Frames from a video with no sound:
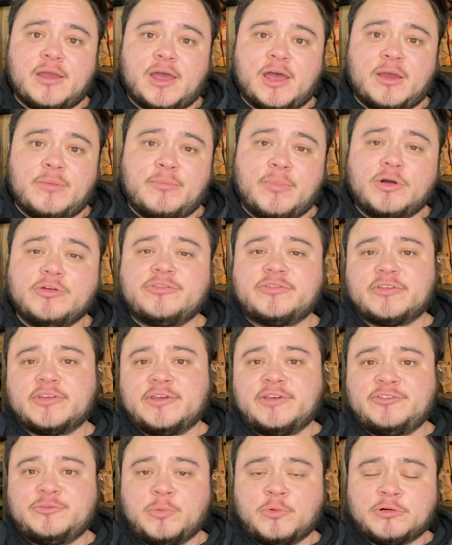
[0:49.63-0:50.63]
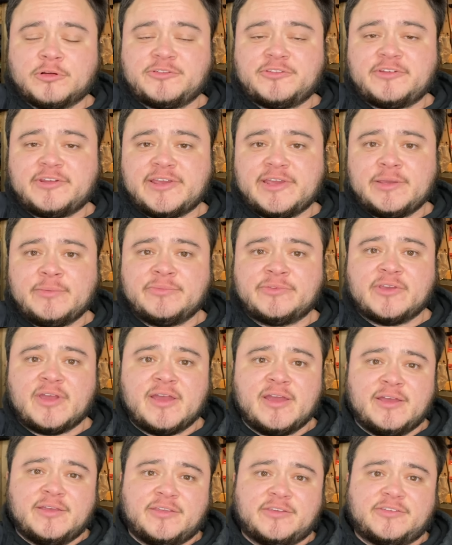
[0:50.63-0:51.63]
mostly sports teams.
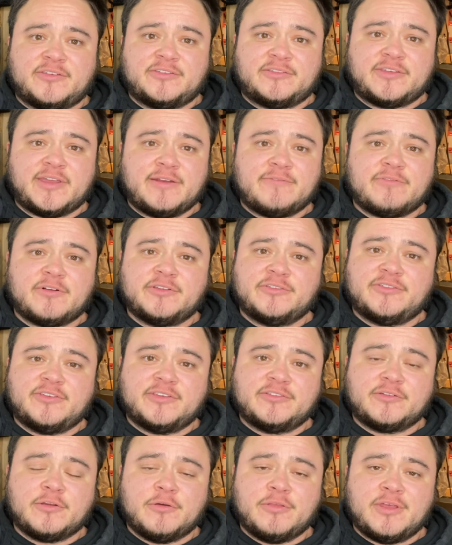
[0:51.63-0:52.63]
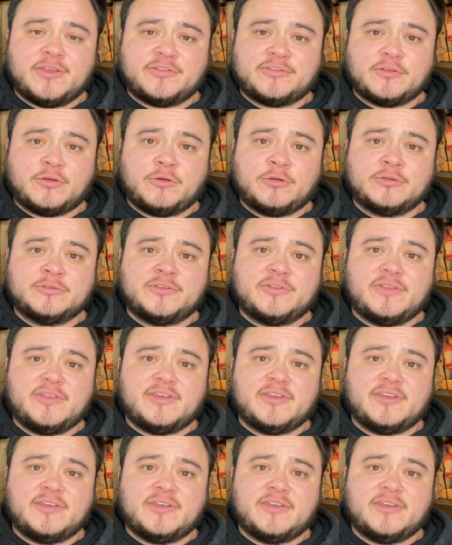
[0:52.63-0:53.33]
This is San Francisco that sold.